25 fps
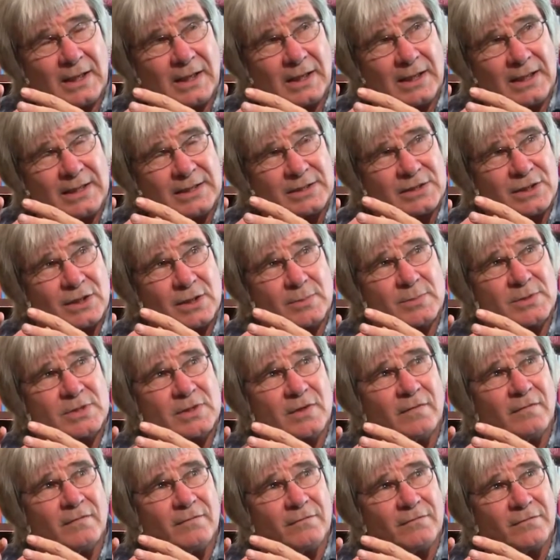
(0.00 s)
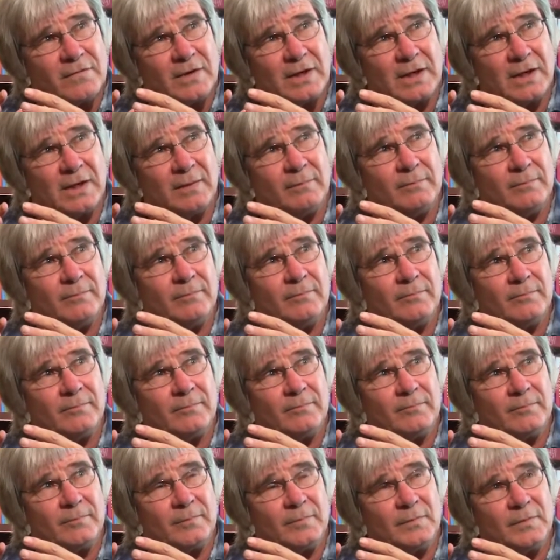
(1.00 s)
In terms of
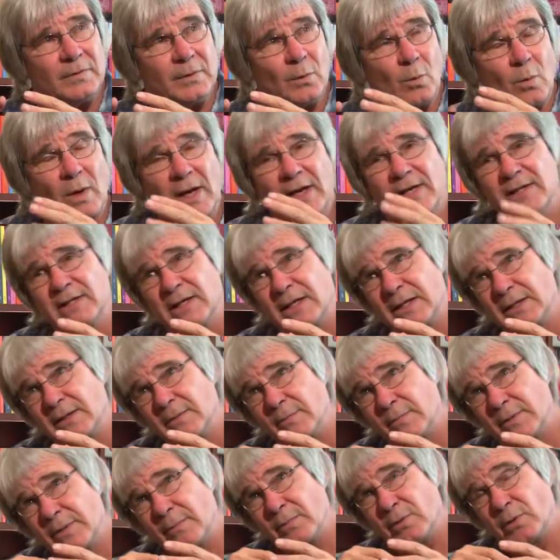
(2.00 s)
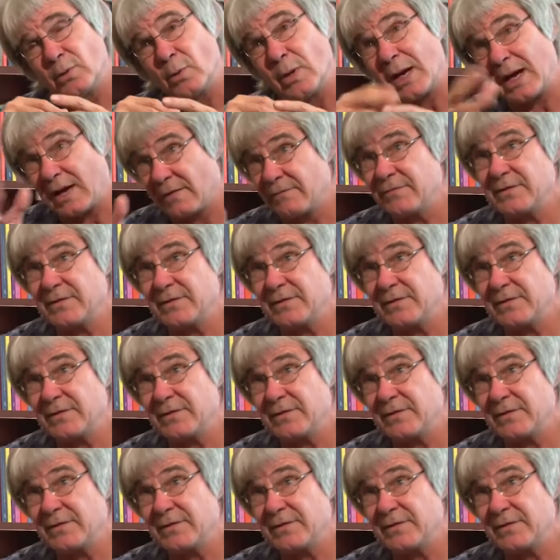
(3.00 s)
the way that people who have